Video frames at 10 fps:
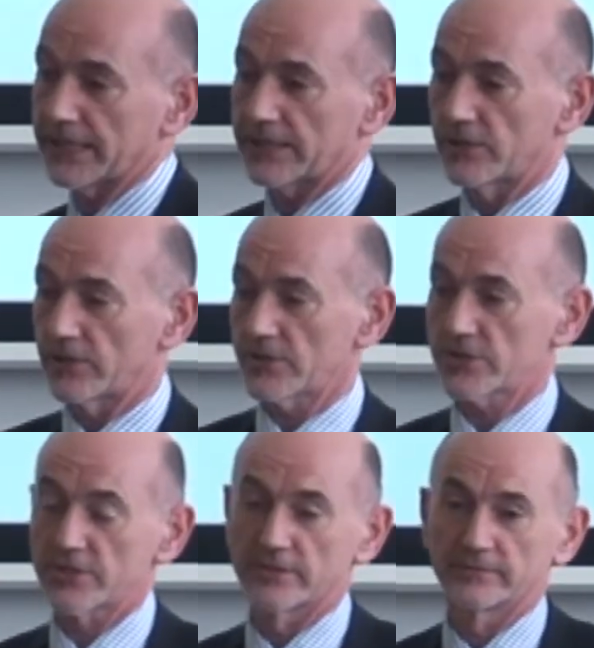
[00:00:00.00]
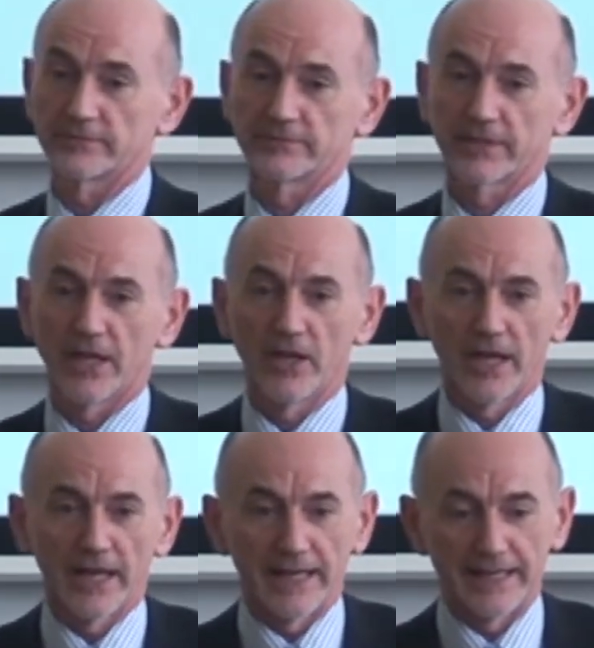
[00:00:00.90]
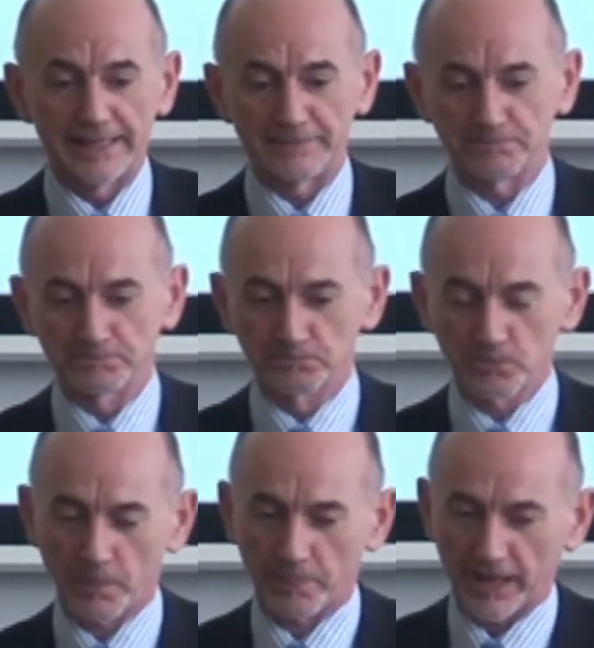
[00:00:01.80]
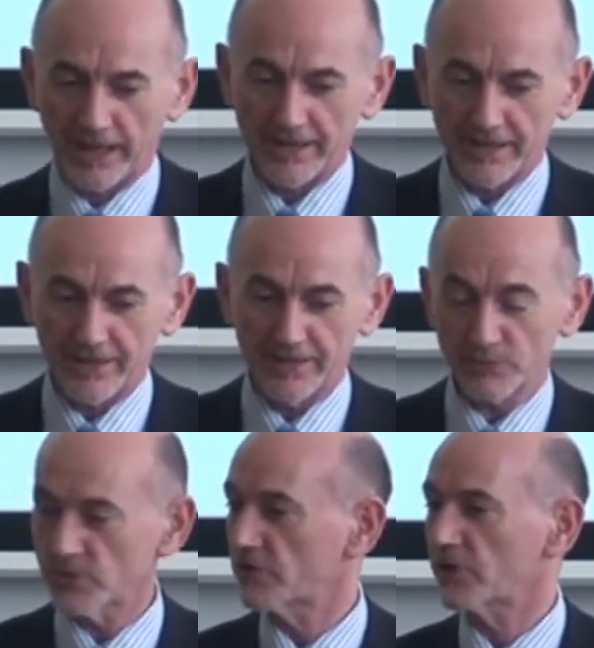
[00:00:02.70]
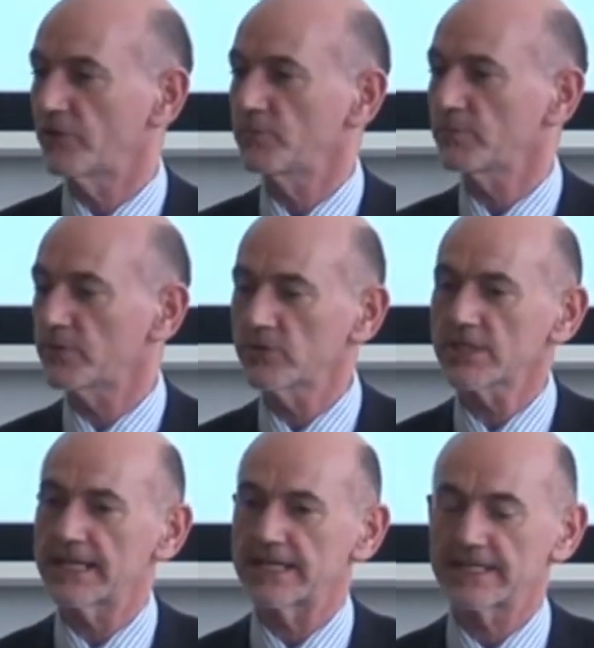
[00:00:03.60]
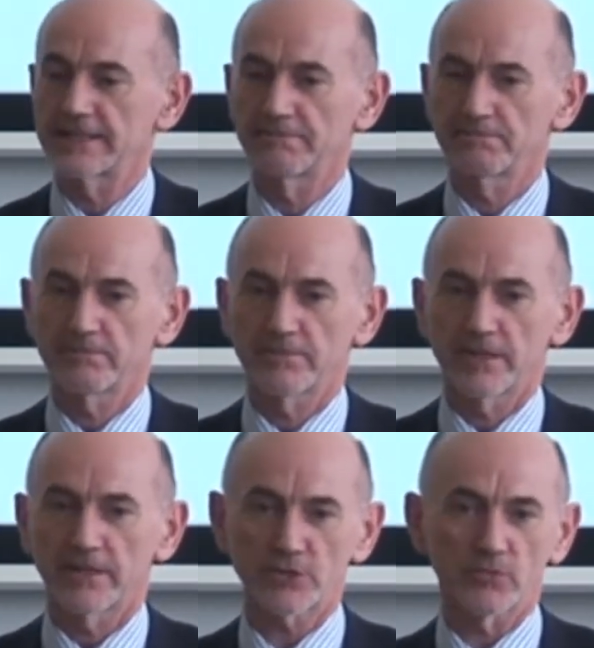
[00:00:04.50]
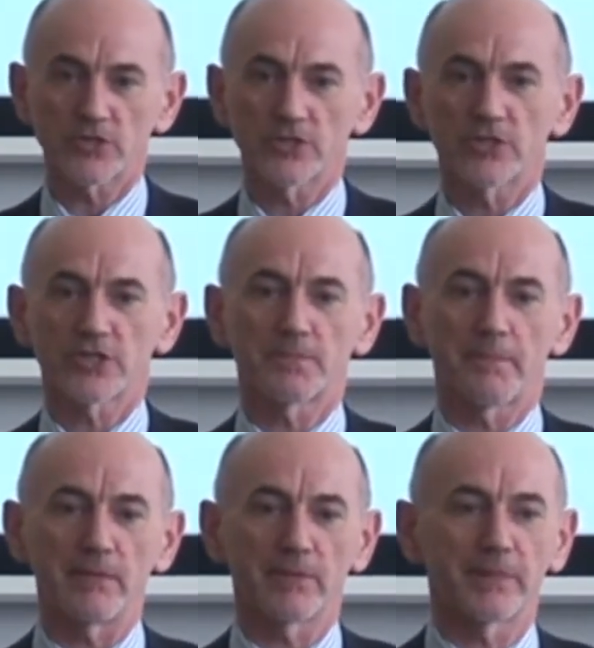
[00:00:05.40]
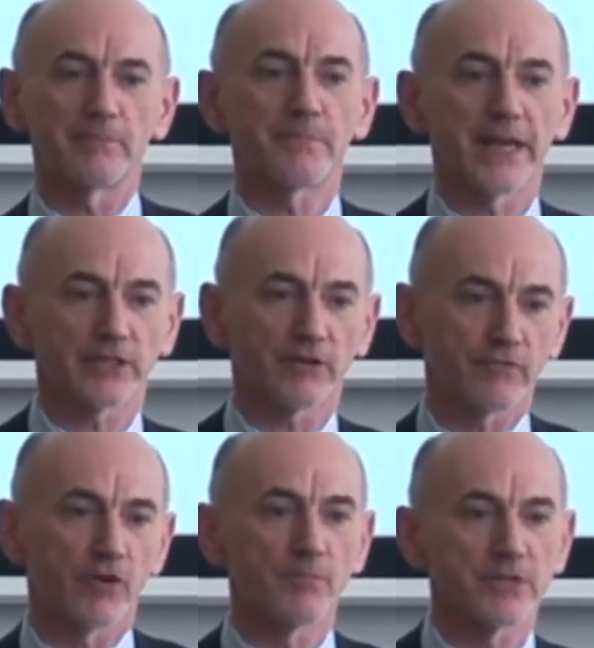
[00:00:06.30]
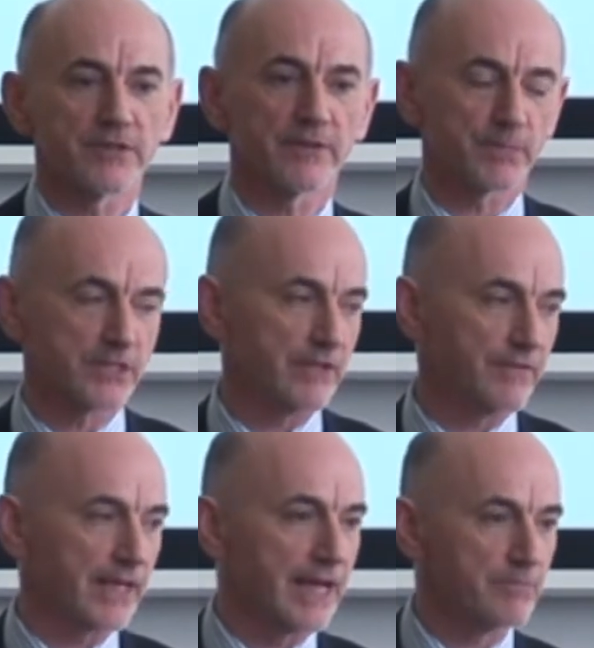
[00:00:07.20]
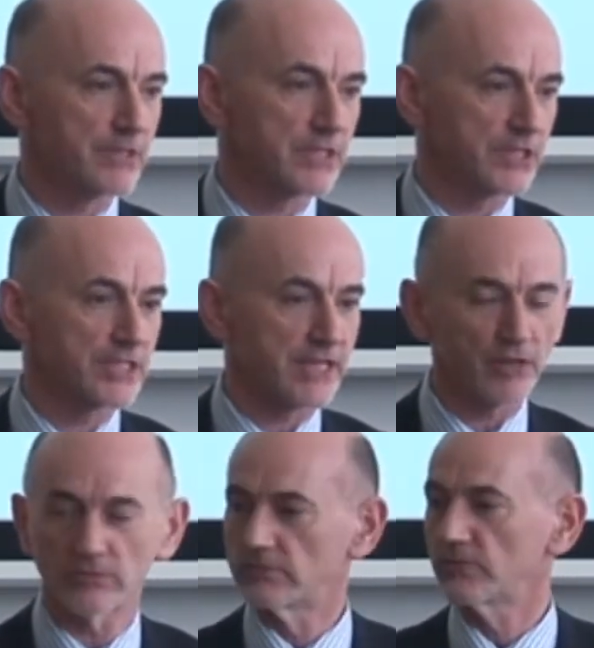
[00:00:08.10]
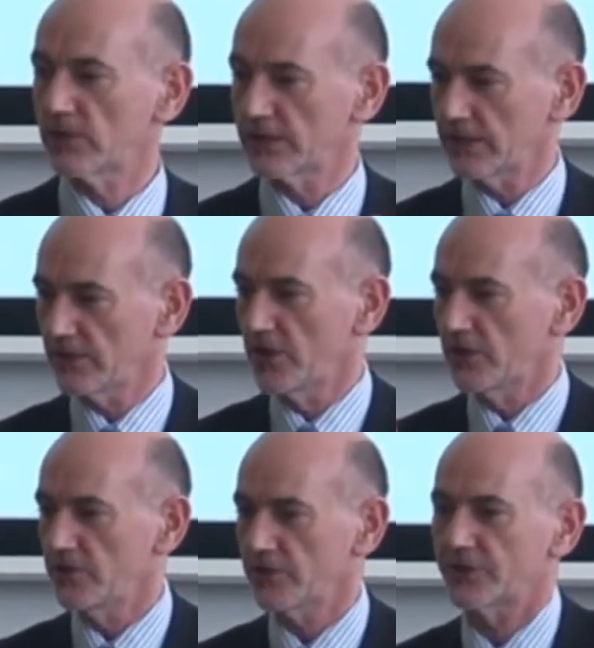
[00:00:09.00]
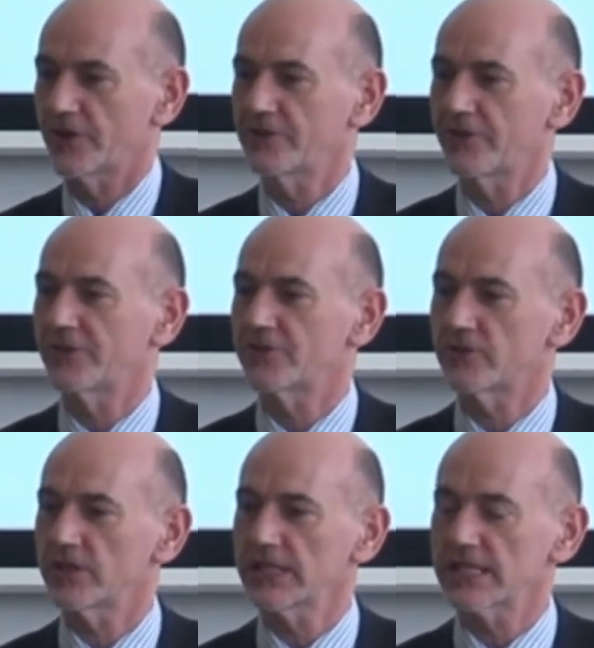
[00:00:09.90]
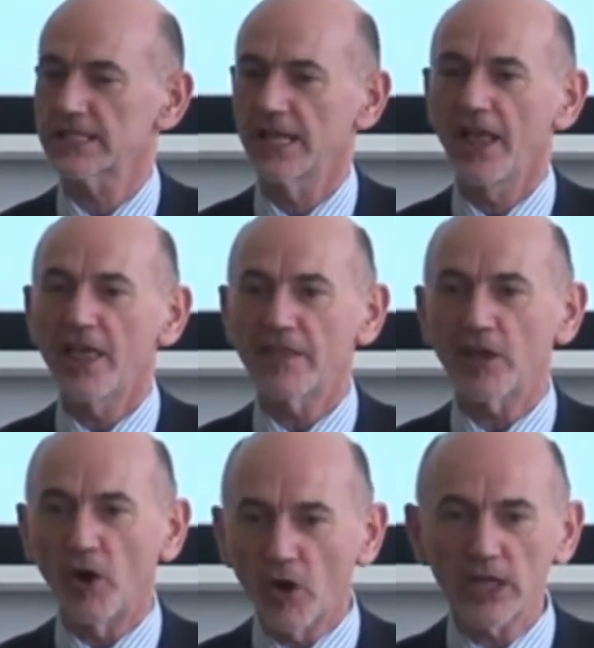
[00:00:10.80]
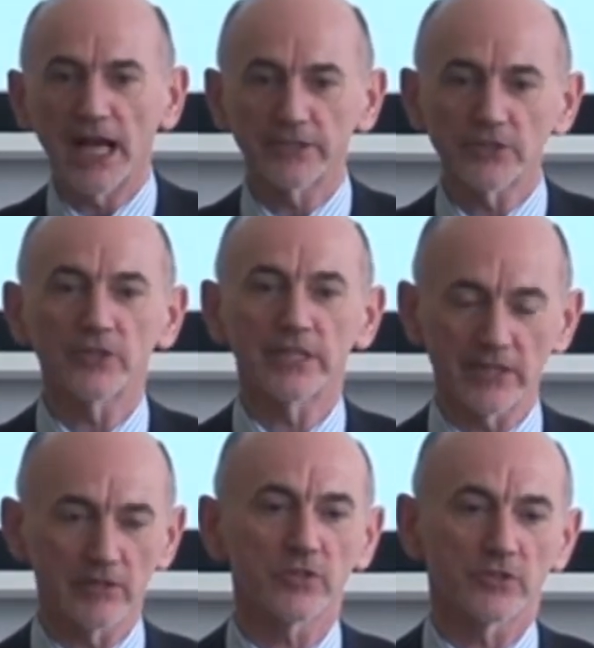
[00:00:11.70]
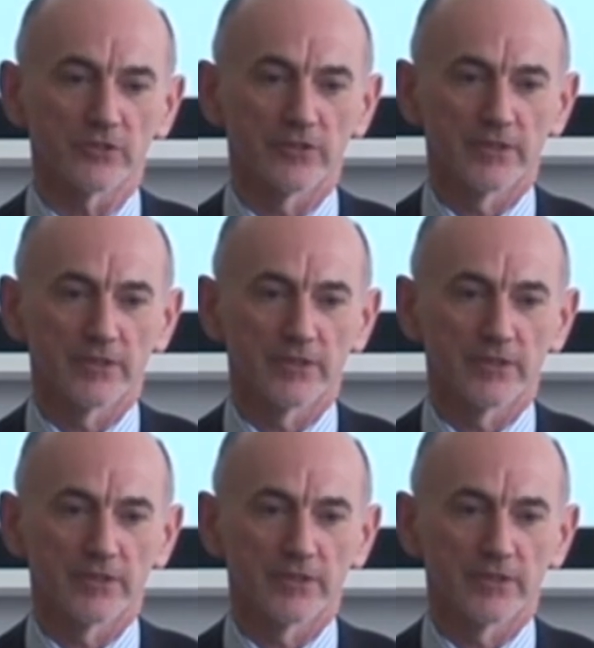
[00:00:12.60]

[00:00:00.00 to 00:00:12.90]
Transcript: mentors, this was a recruitment process. This wasn't just people being picked from the specific campuses to say, oh, well, you can turn around and join this. They all had to do an interview,